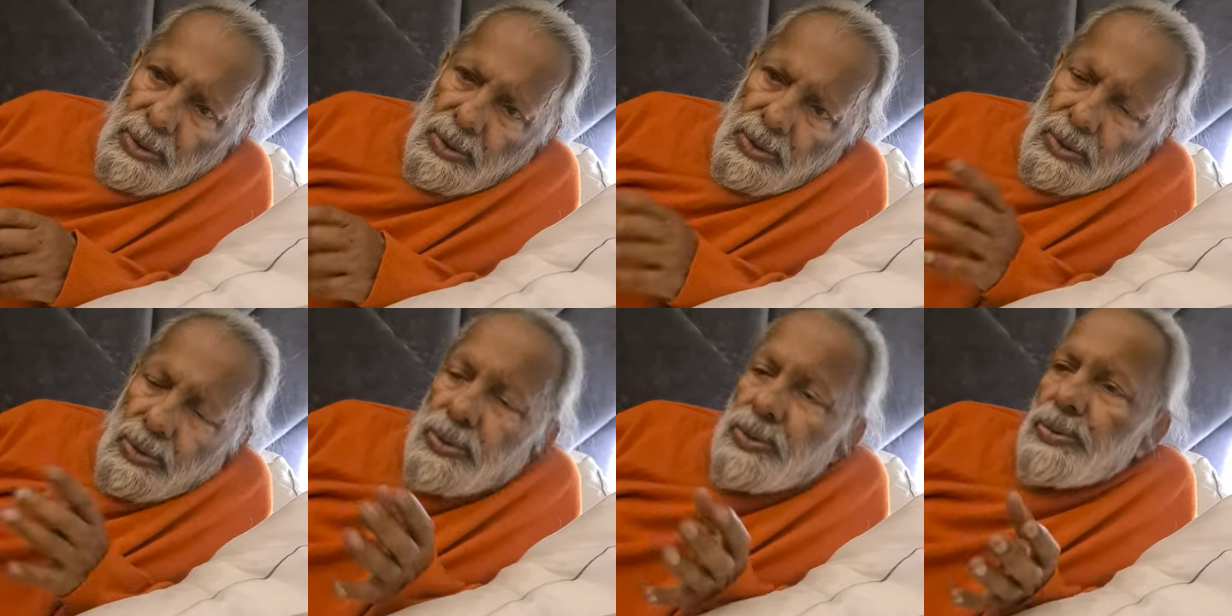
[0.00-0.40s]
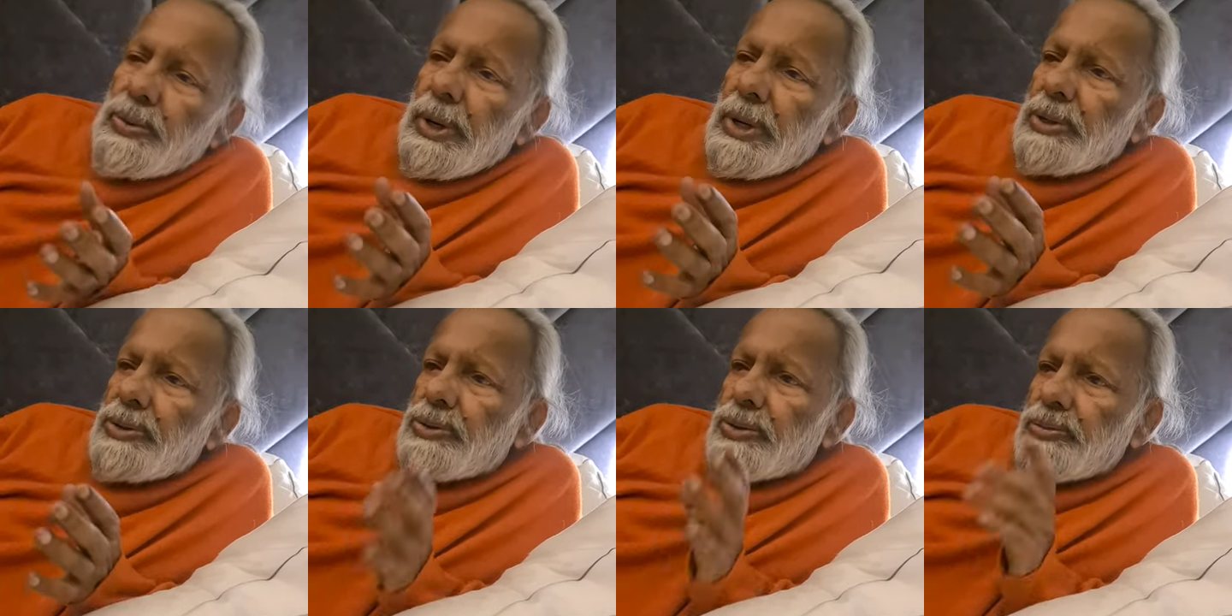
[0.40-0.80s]
who
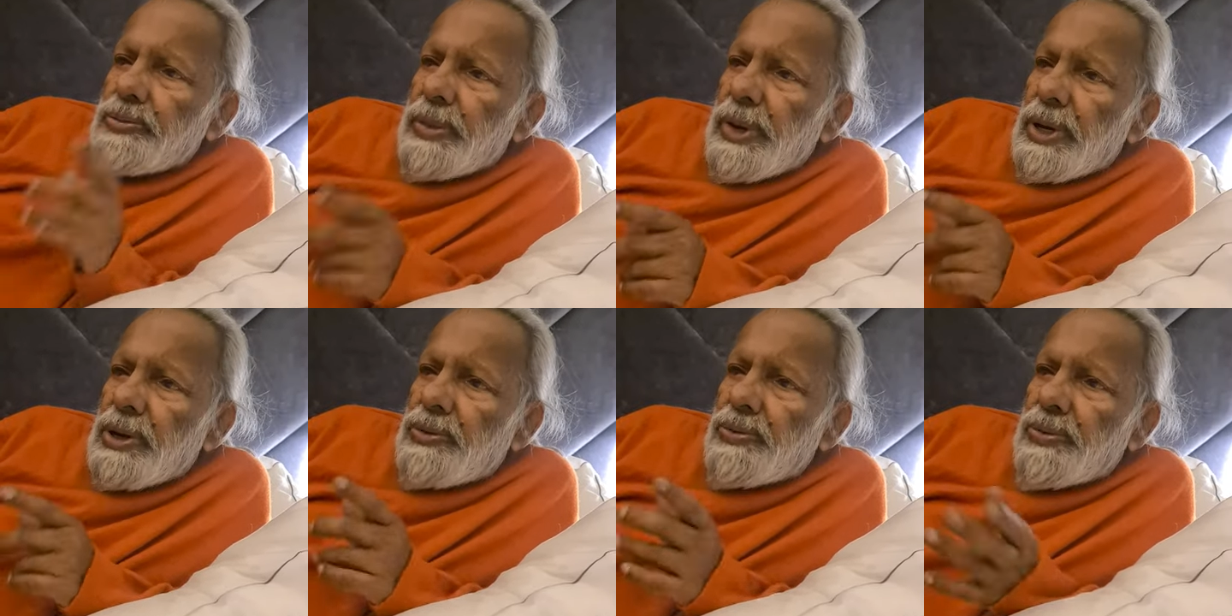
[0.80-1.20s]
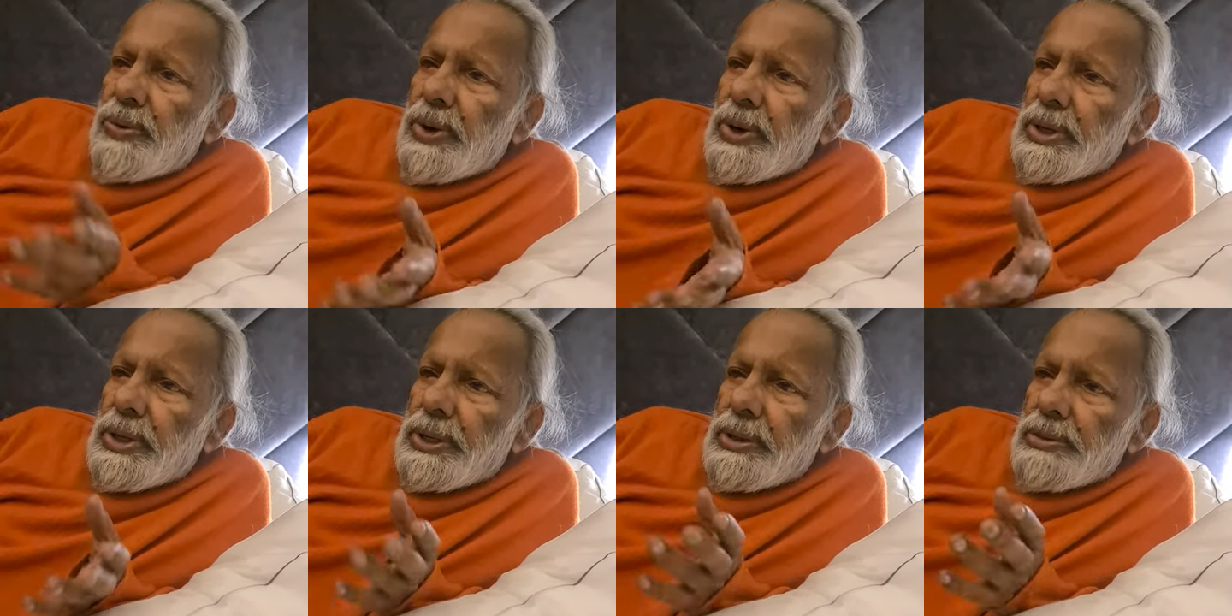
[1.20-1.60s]
want to make
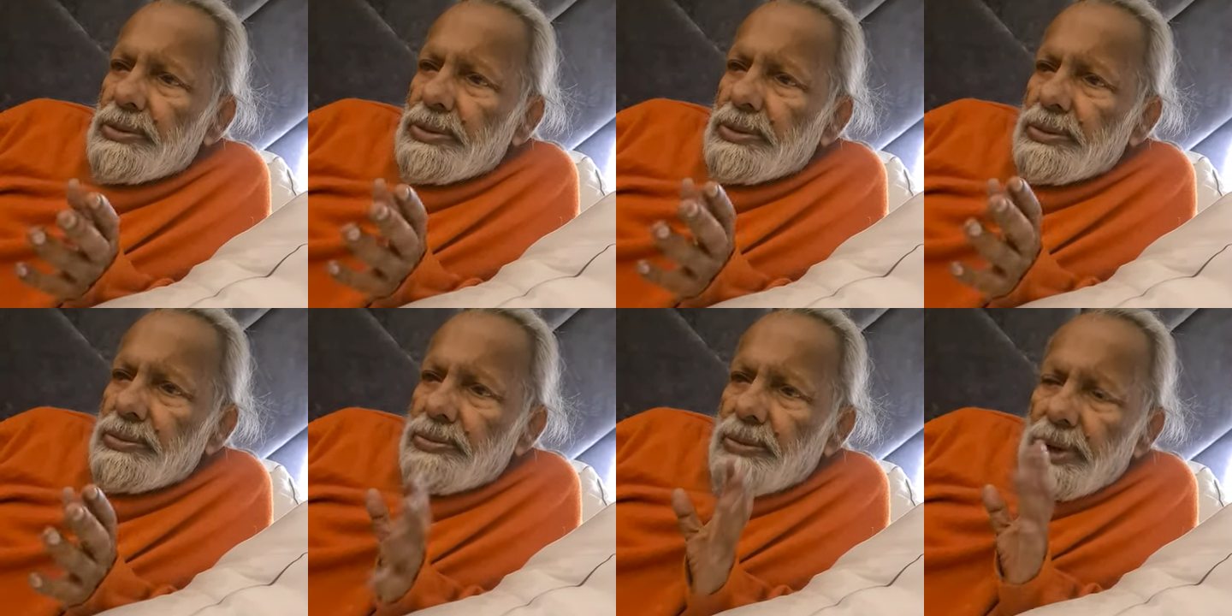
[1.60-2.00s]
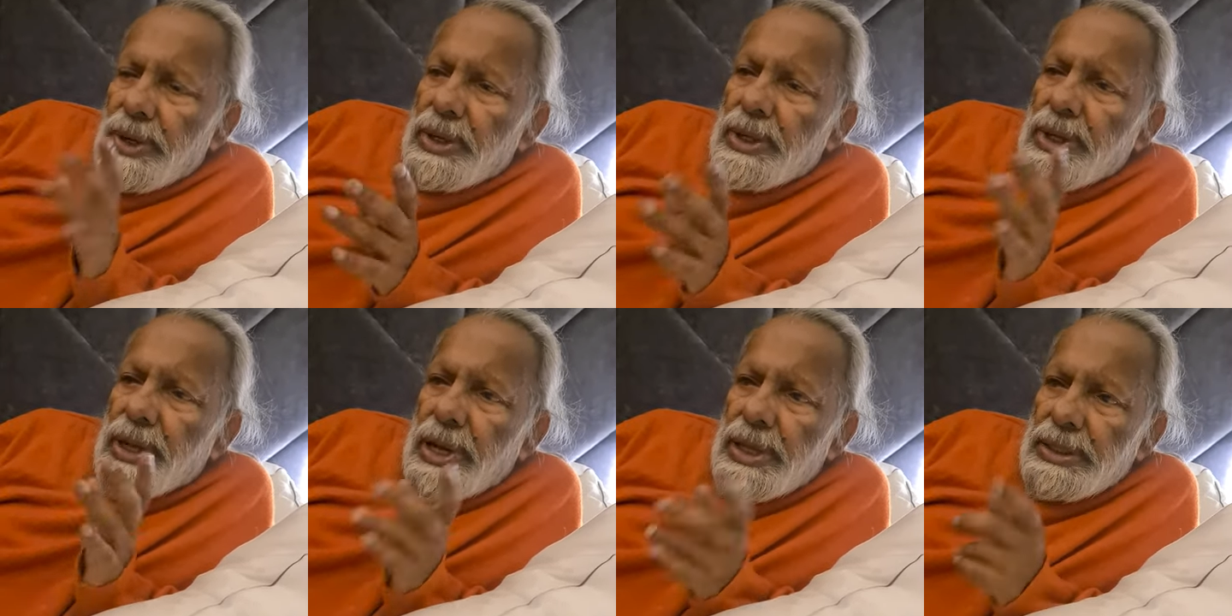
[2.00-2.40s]
world
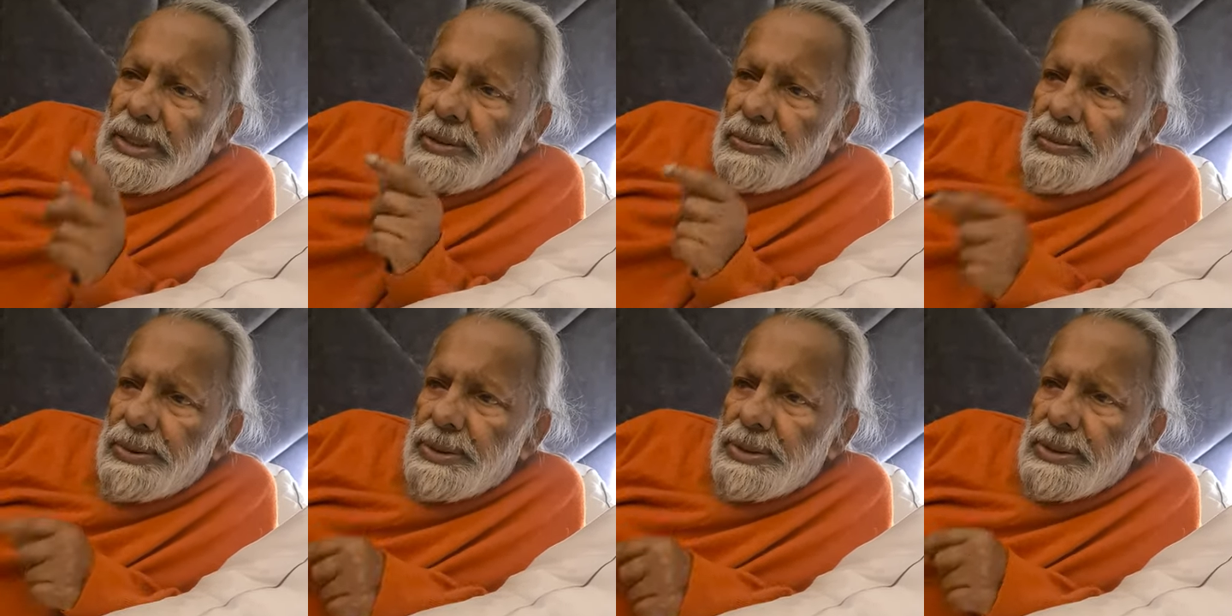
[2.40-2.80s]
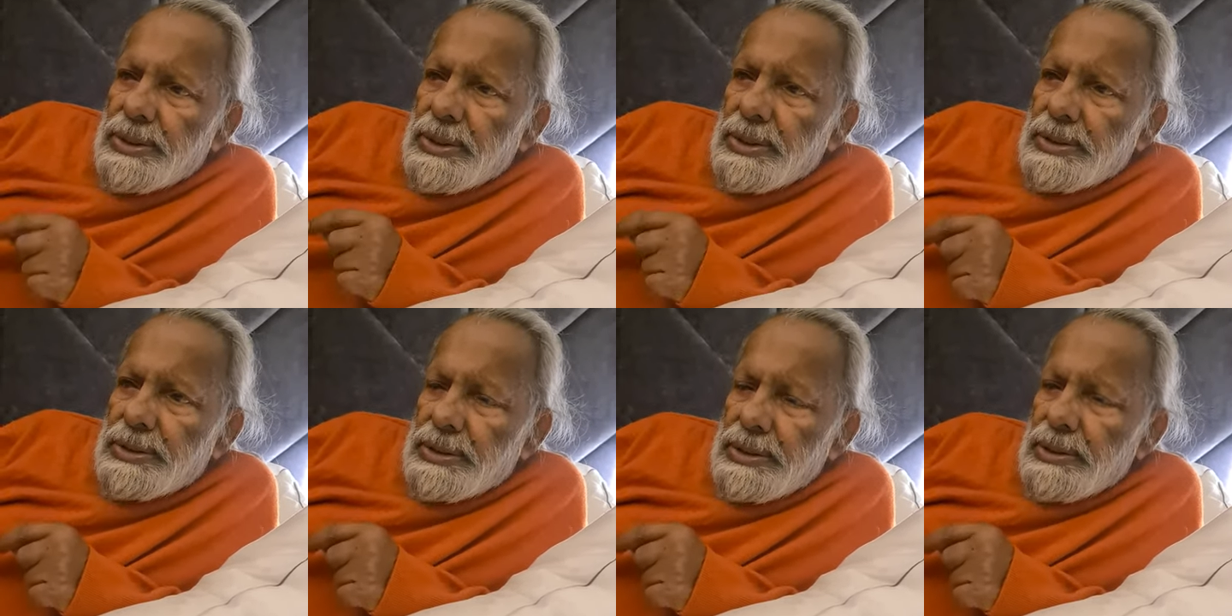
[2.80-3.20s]
money as a
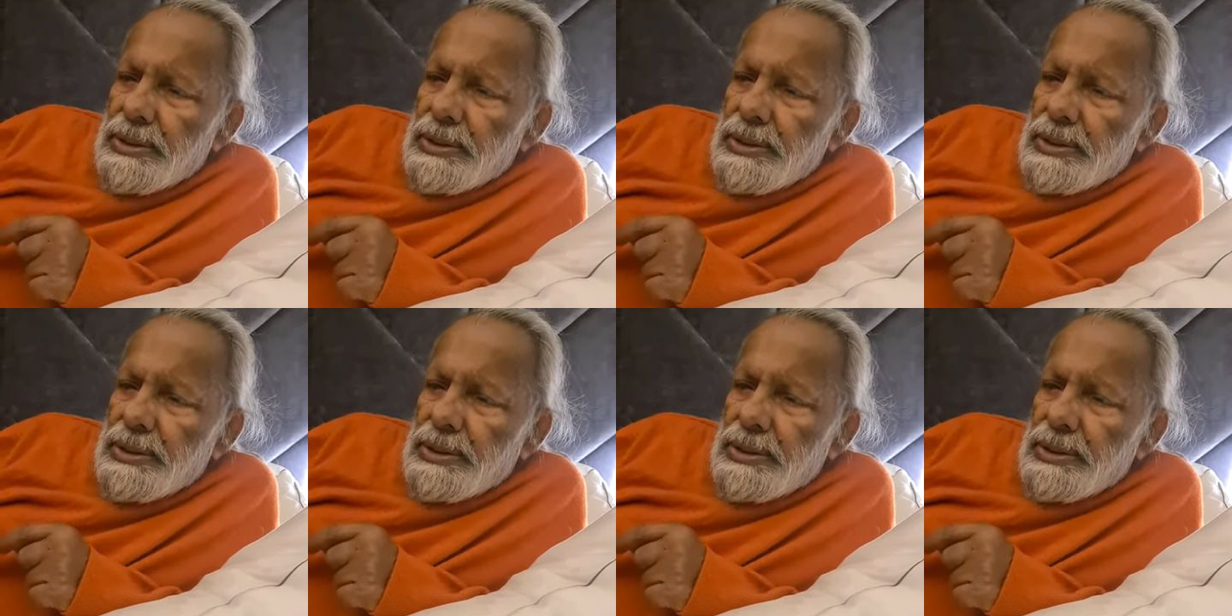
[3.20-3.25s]
business.